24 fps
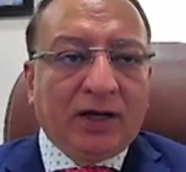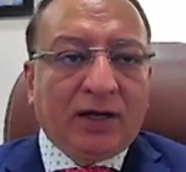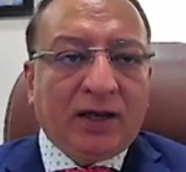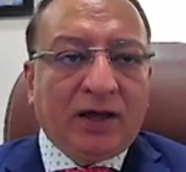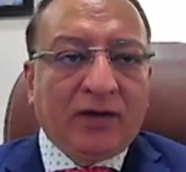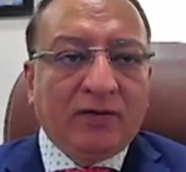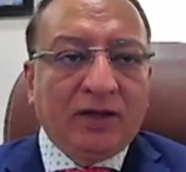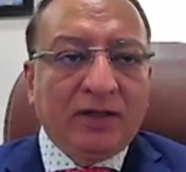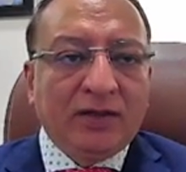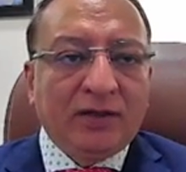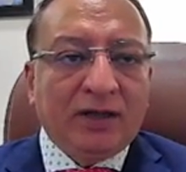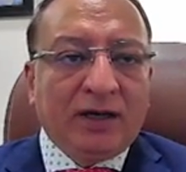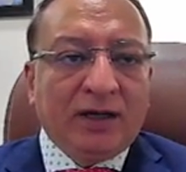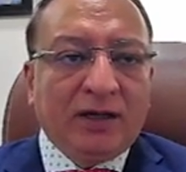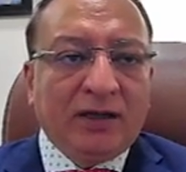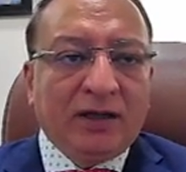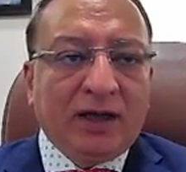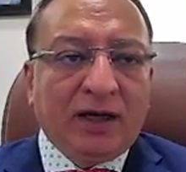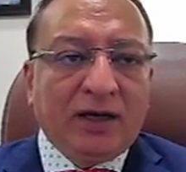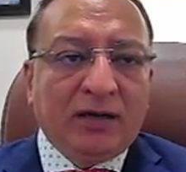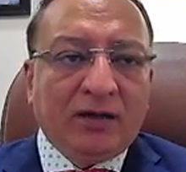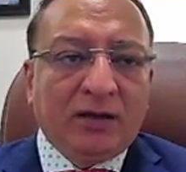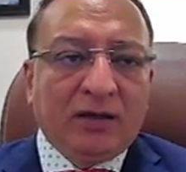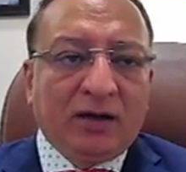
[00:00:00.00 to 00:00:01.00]
Having said
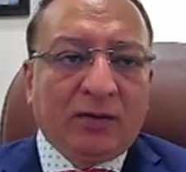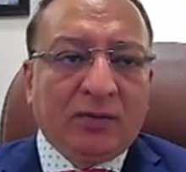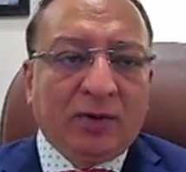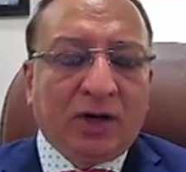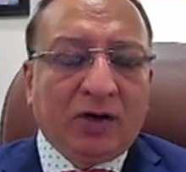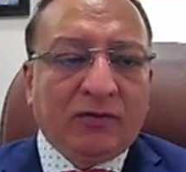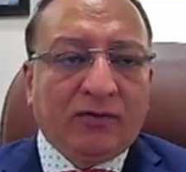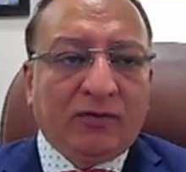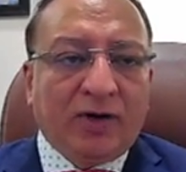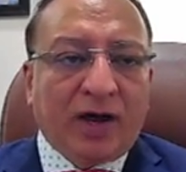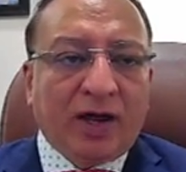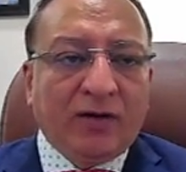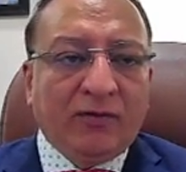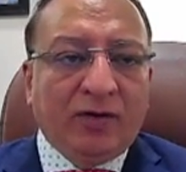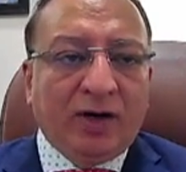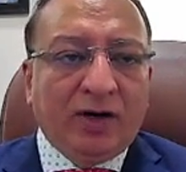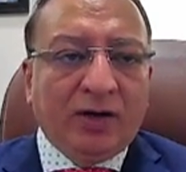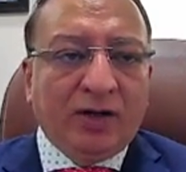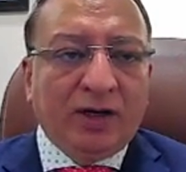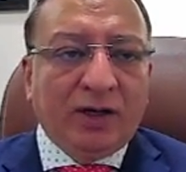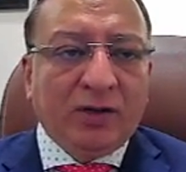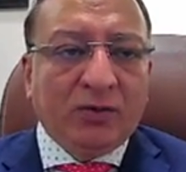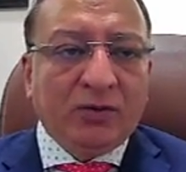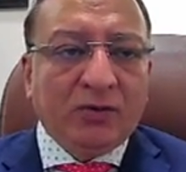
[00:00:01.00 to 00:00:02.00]
that, about
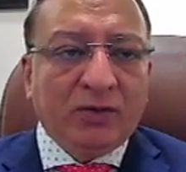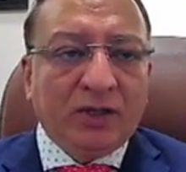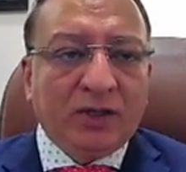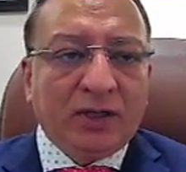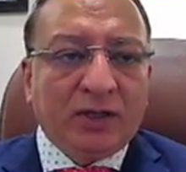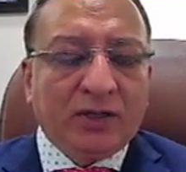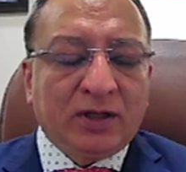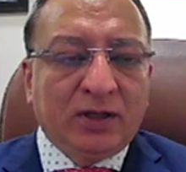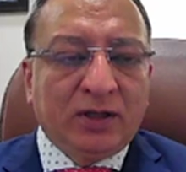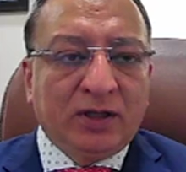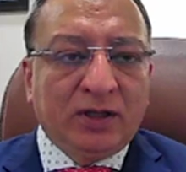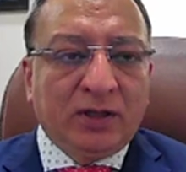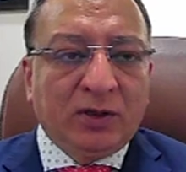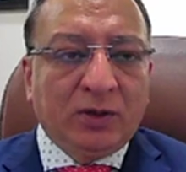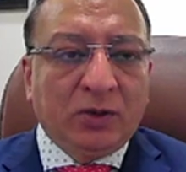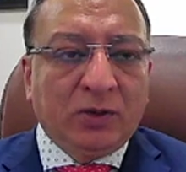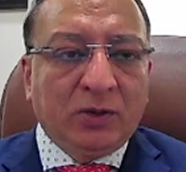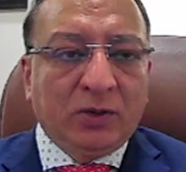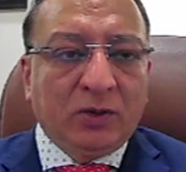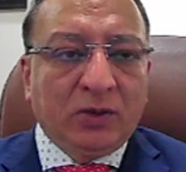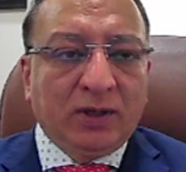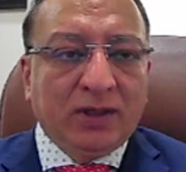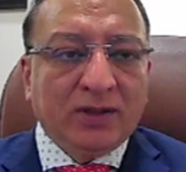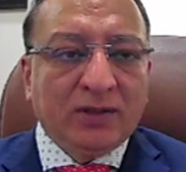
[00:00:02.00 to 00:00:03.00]
500 to 600
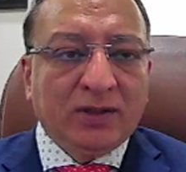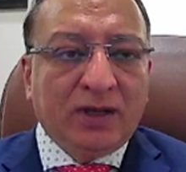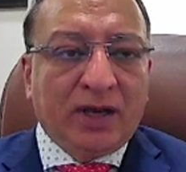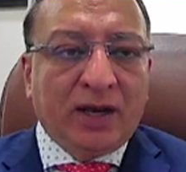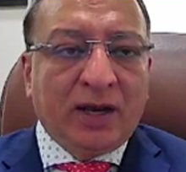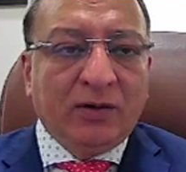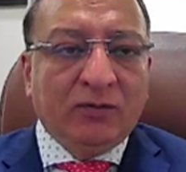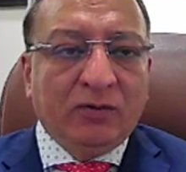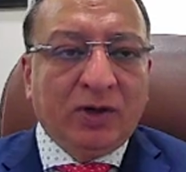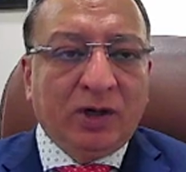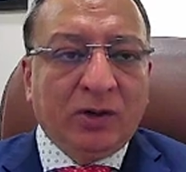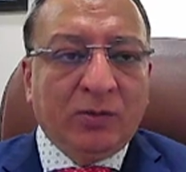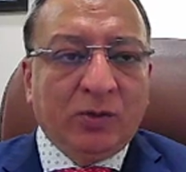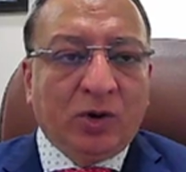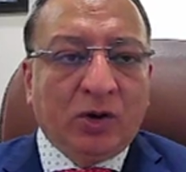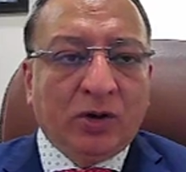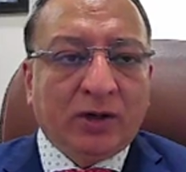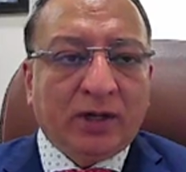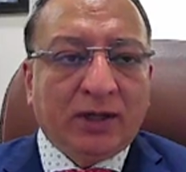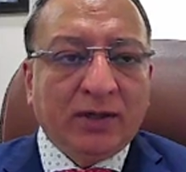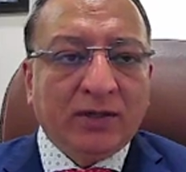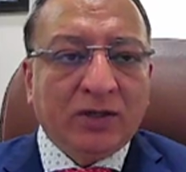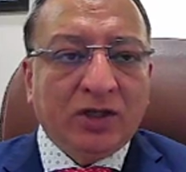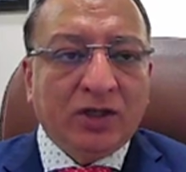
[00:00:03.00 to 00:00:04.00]
crore is the annual
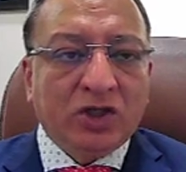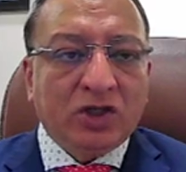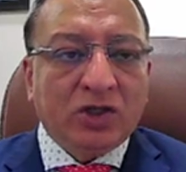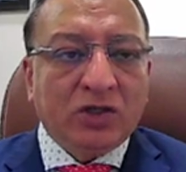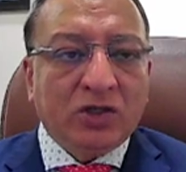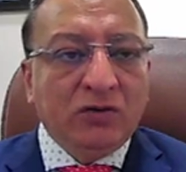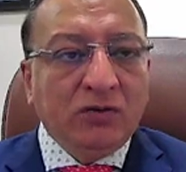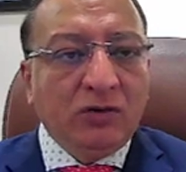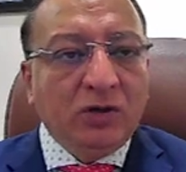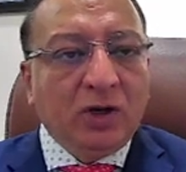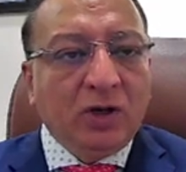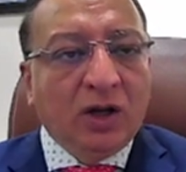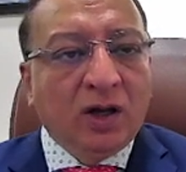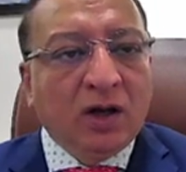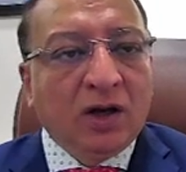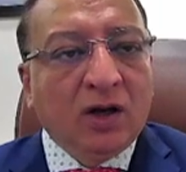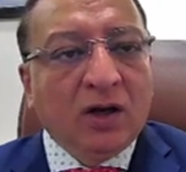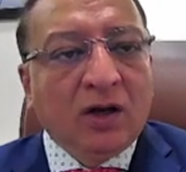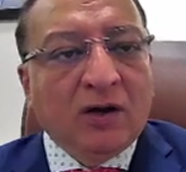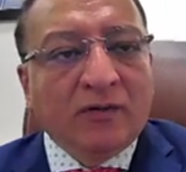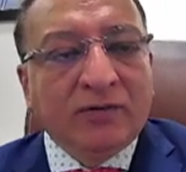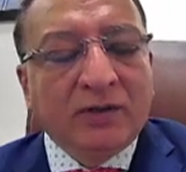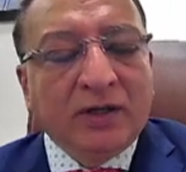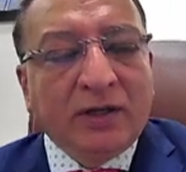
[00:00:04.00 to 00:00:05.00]
amortization
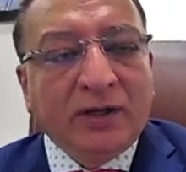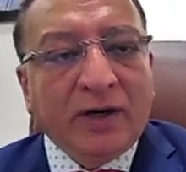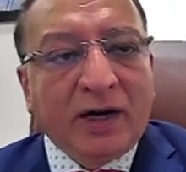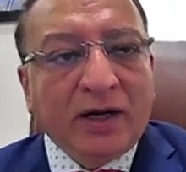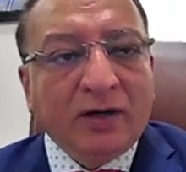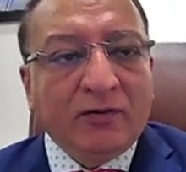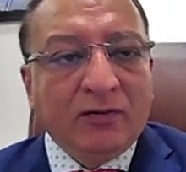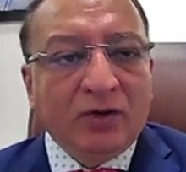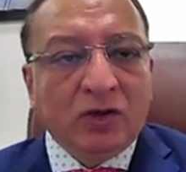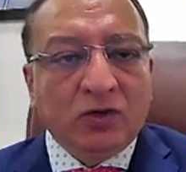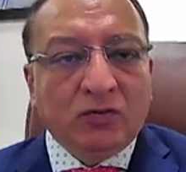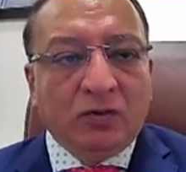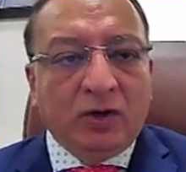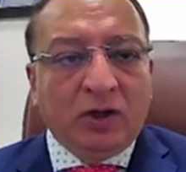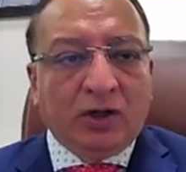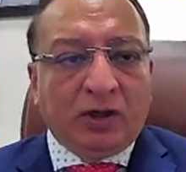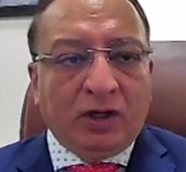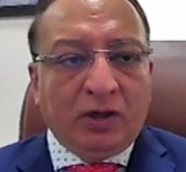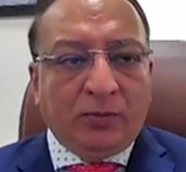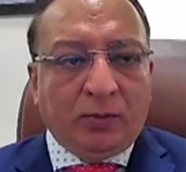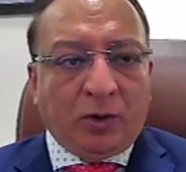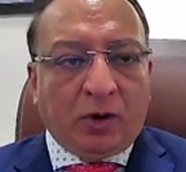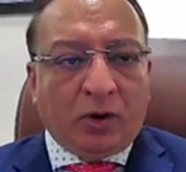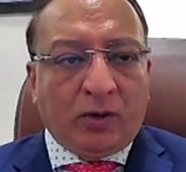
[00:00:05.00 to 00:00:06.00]
of the debt, which will
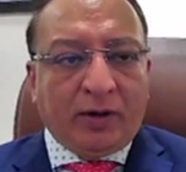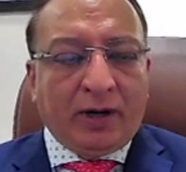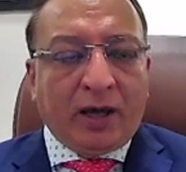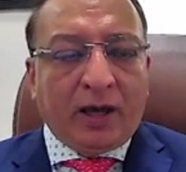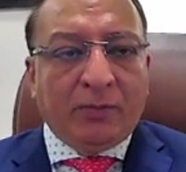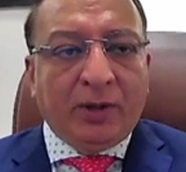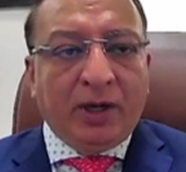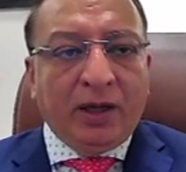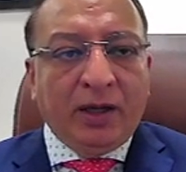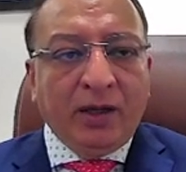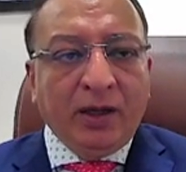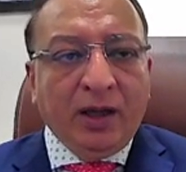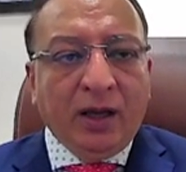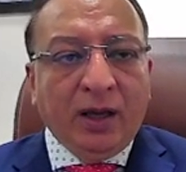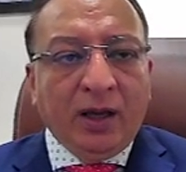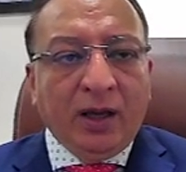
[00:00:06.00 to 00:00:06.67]
keep on happening.